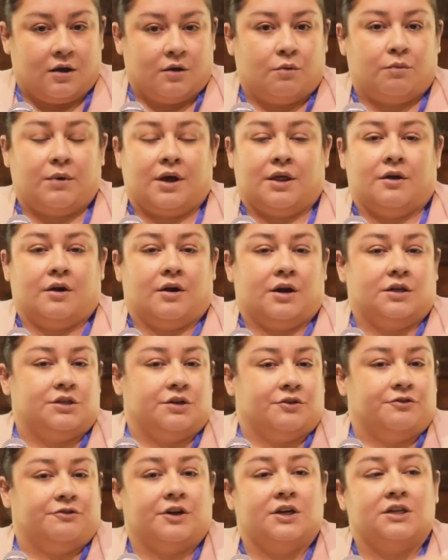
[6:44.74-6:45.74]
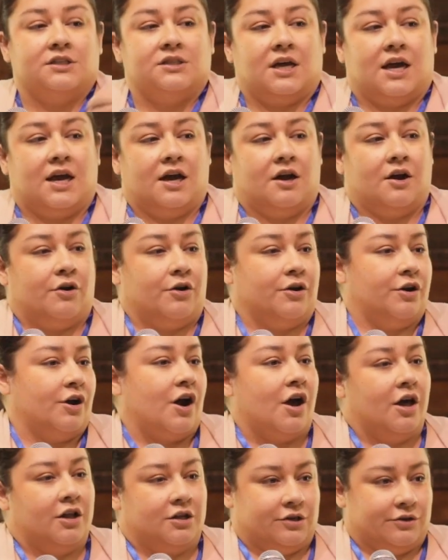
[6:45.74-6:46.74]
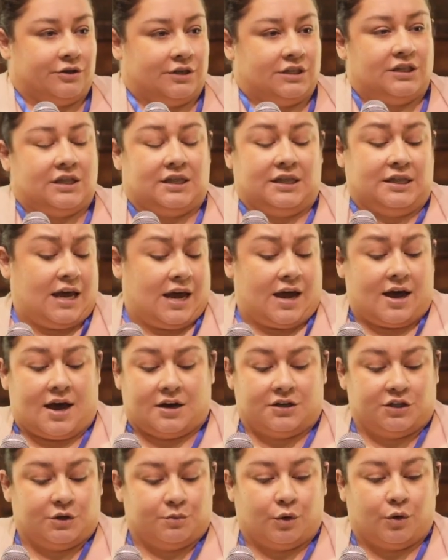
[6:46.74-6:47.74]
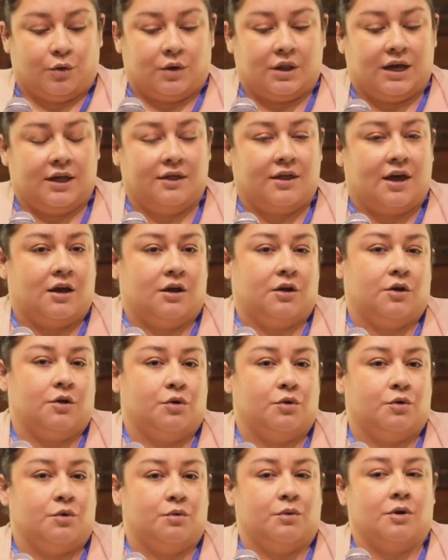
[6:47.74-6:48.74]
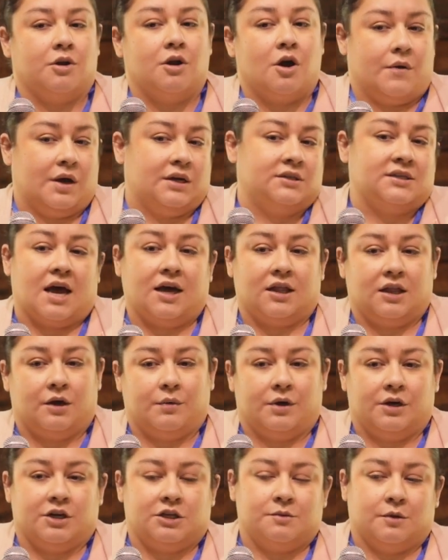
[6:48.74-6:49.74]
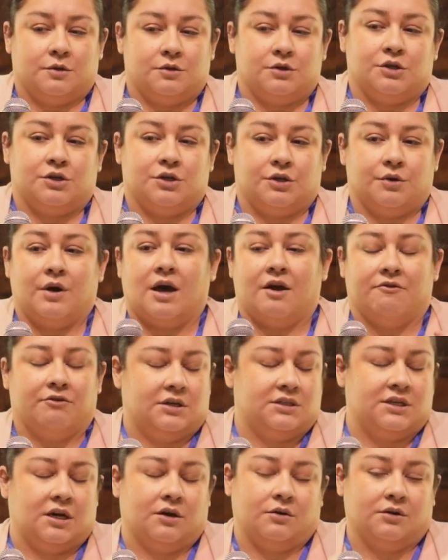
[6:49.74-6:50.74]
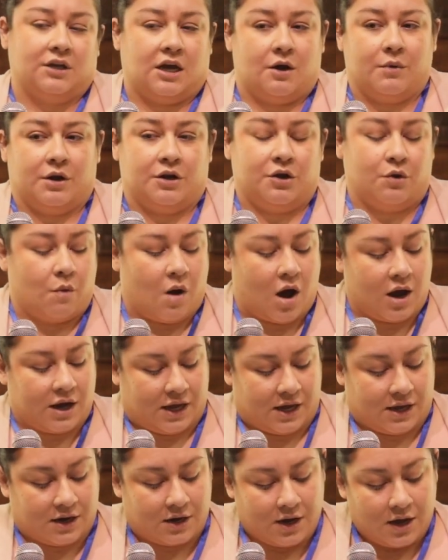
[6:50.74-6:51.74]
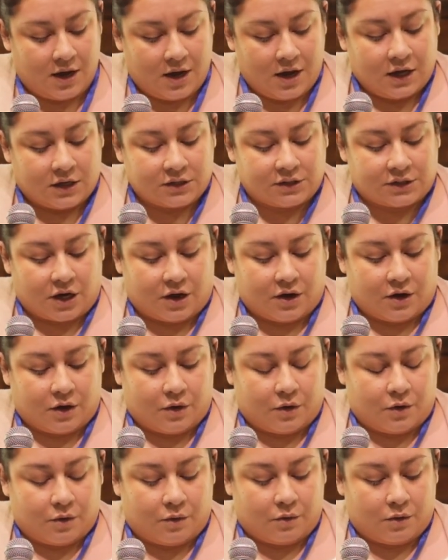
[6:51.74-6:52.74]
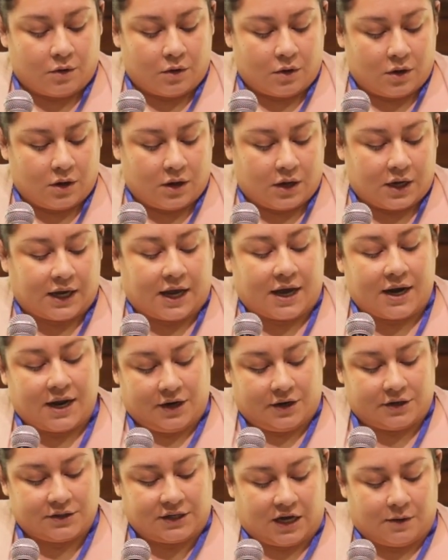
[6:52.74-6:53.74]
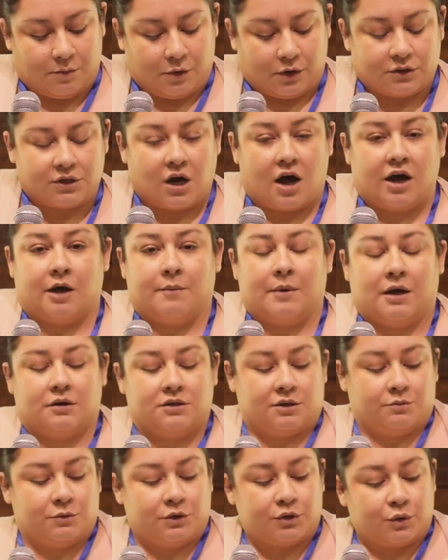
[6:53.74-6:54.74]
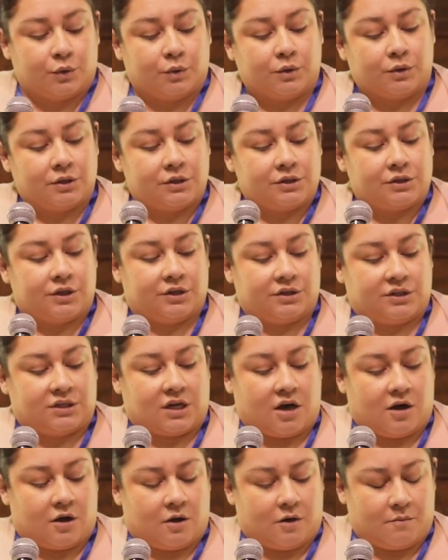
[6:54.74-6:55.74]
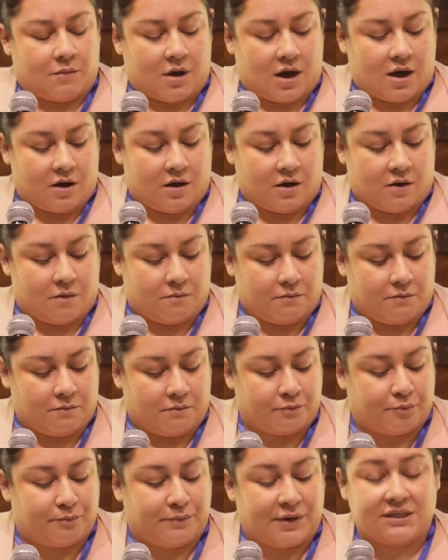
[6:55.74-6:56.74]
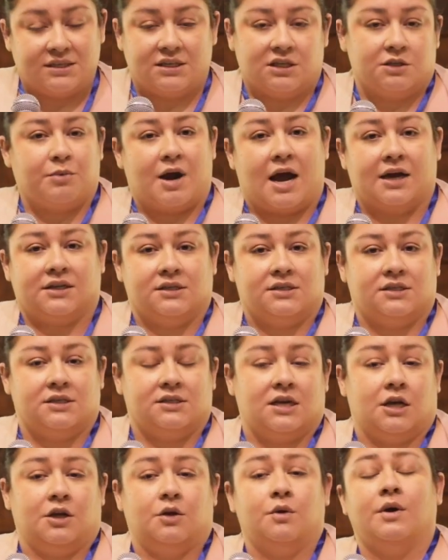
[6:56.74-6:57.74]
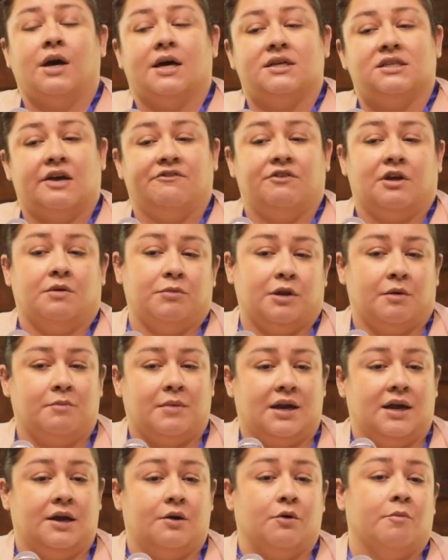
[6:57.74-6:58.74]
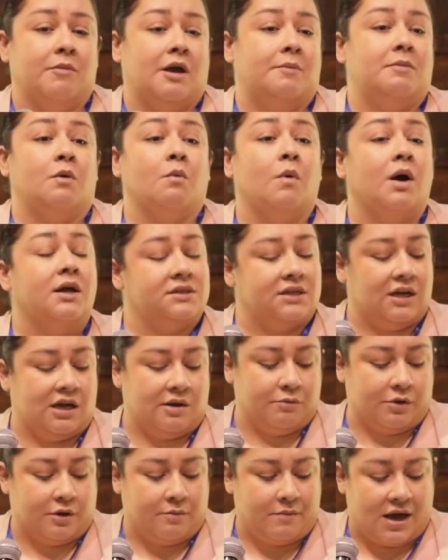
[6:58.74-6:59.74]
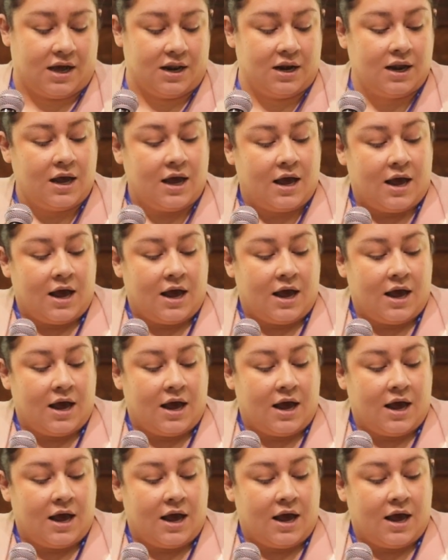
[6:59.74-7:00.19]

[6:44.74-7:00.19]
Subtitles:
whether it's your first day or your 100th day at Chipotle, that you know exactly what you're supposed to do every single day when you walk in. So again, at your table, talk about some tools or some business practices that you guys have implemented or maybe want to implement